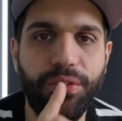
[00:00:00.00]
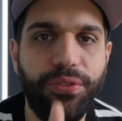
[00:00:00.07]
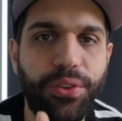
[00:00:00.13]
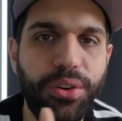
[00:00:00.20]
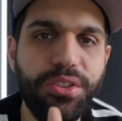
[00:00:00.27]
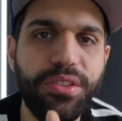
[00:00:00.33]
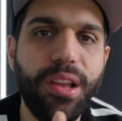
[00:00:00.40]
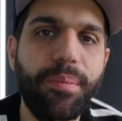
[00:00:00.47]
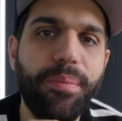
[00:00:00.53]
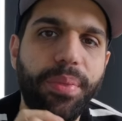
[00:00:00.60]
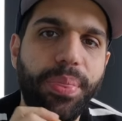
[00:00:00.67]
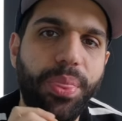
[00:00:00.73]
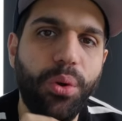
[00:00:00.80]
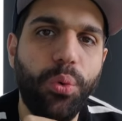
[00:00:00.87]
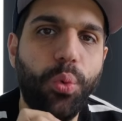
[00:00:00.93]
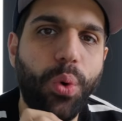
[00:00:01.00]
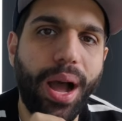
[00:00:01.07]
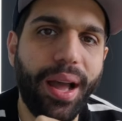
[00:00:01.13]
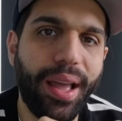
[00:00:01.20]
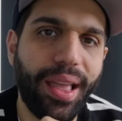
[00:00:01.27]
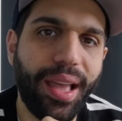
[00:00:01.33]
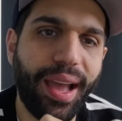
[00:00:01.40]
First up, the
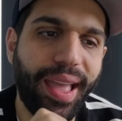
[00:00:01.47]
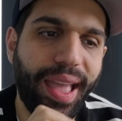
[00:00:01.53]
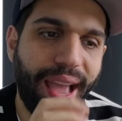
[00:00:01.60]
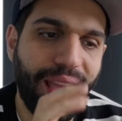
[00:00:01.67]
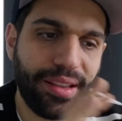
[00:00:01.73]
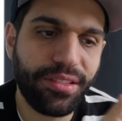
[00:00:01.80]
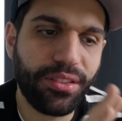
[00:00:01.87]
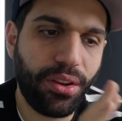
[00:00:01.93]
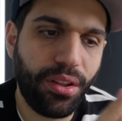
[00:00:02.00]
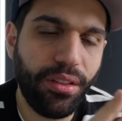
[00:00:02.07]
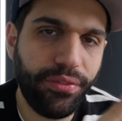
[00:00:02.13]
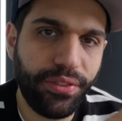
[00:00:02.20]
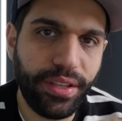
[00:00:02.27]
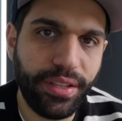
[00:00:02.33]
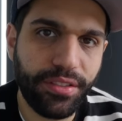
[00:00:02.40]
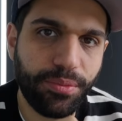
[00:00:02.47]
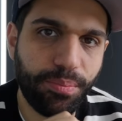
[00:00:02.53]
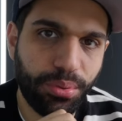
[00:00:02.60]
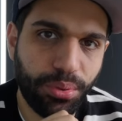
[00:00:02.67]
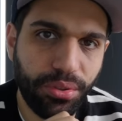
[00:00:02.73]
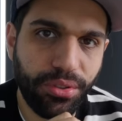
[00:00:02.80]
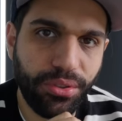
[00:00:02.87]
why. I asked all of these
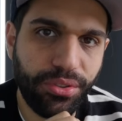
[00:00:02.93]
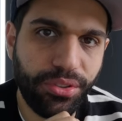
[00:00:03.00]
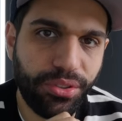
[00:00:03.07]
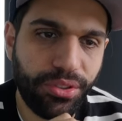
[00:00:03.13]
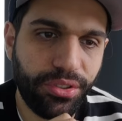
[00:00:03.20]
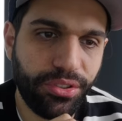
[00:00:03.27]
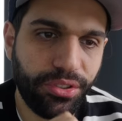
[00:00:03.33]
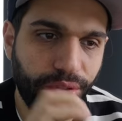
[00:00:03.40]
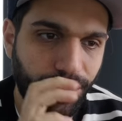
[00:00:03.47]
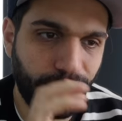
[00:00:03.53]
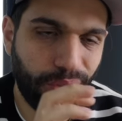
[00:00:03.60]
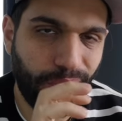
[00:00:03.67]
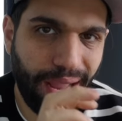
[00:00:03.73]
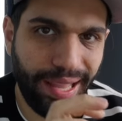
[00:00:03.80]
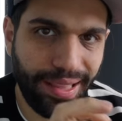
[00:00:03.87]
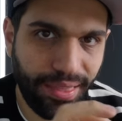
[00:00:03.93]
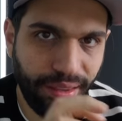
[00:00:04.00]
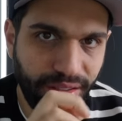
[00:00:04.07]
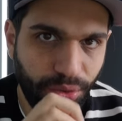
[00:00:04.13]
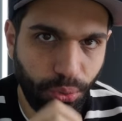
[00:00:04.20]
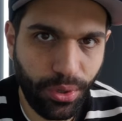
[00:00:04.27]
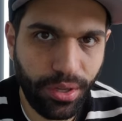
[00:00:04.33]
producers to create
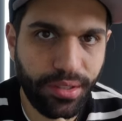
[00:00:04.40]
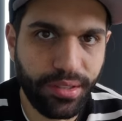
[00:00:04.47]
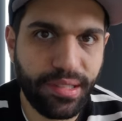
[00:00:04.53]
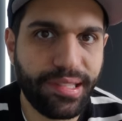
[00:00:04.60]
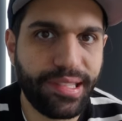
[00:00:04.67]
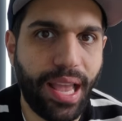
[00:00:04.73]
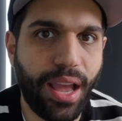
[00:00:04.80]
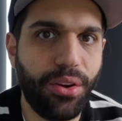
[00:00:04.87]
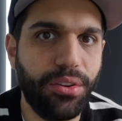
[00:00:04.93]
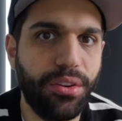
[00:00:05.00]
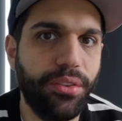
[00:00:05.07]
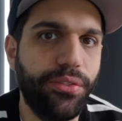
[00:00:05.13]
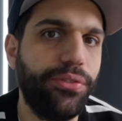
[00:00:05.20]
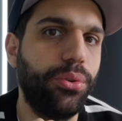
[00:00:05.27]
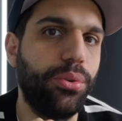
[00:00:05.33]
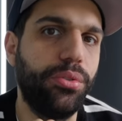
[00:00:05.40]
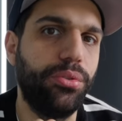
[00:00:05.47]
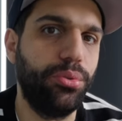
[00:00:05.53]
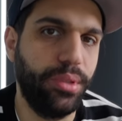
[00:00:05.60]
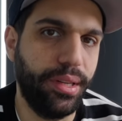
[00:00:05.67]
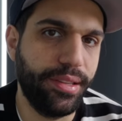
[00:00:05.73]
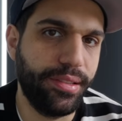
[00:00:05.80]
this weird sound for a
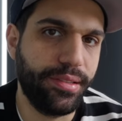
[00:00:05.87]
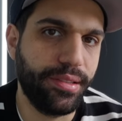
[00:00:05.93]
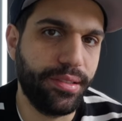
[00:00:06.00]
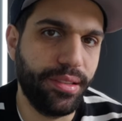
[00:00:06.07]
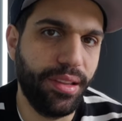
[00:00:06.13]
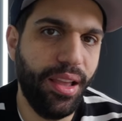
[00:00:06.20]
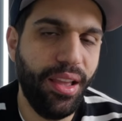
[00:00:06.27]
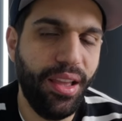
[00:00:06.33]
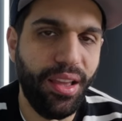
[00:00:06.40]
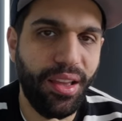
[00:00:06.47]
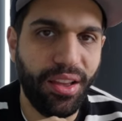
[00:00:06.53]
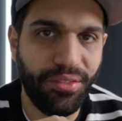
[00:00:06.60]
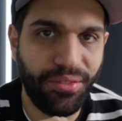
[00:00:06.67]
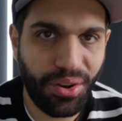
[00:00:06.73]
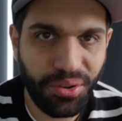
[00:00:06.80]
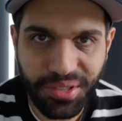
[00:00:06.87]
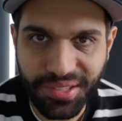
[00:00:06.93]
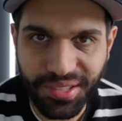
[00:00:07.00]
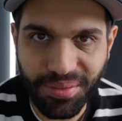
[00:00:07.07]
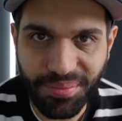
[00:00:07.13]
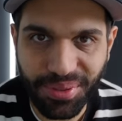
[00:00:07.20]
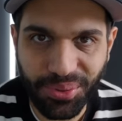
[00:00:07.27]
reason. A very
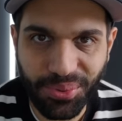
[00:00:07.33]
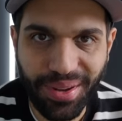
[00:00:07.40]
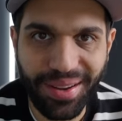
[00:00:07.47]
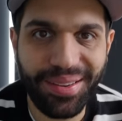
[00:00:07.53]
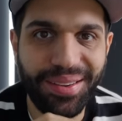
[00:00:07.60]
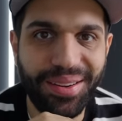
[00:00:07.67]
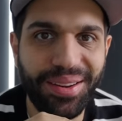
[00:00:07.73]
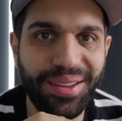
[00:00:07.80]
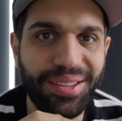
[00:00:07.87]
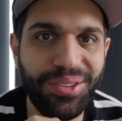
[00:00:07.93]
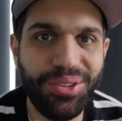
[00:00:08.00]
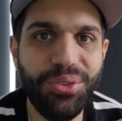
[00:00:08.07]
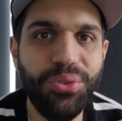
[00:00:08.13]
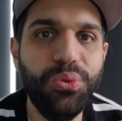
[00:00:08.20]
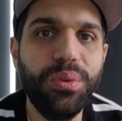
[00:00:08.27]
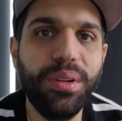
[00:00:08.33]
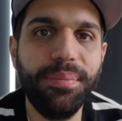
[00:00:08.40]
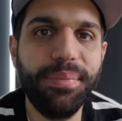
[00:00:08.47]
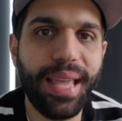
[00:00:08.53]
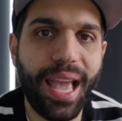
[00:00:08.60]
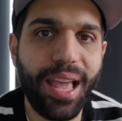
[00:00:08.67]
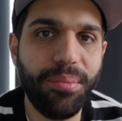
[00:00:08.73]
simple one, you will
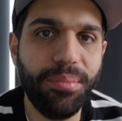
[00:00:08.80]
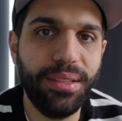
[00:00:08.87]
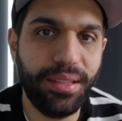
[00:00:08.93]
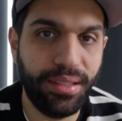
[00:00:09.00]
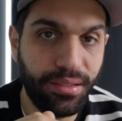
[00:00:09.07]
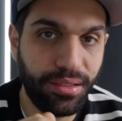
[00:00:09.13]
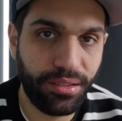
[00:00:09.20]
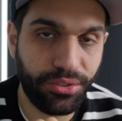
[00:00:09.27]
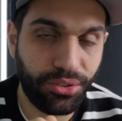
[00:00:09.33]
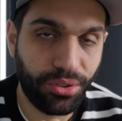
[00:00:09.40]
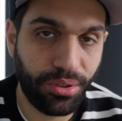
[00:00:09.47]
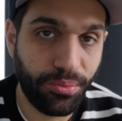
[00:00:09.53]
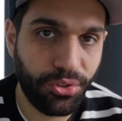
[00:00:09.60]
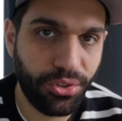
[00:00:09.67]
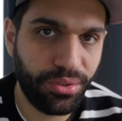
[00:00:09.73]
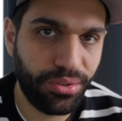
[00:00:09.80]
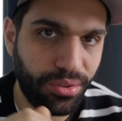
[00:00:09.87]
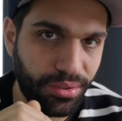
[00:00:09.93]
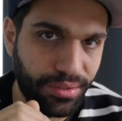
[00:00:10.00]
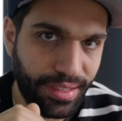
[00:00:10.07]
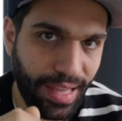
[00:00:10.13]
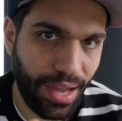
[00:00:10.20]
be able in the description
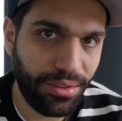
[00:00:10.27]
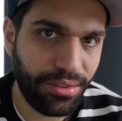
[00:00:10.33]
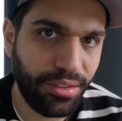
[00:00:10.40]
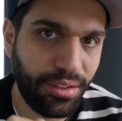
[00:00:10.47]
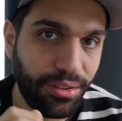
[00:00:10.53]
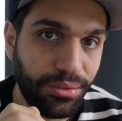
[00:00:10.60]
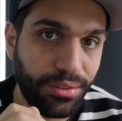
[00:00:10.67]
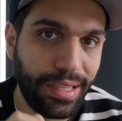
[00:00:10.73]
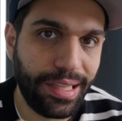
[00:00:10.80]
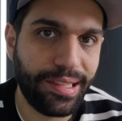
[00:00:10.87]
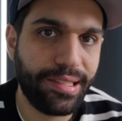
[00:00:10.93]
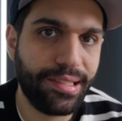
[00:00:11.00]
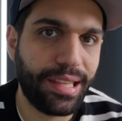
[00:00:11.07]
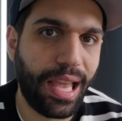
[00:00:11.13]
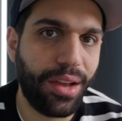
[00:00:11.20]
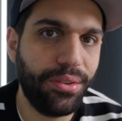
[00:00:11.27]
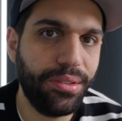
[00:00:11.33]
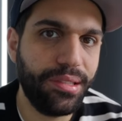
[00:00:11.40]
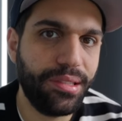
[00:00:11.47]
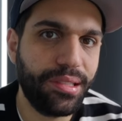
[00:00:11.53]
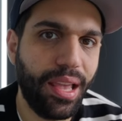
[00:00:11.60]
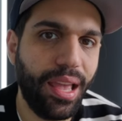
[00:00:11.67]
to download these
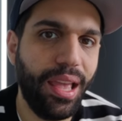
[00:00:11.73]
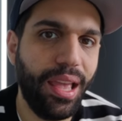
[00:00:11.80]
sounds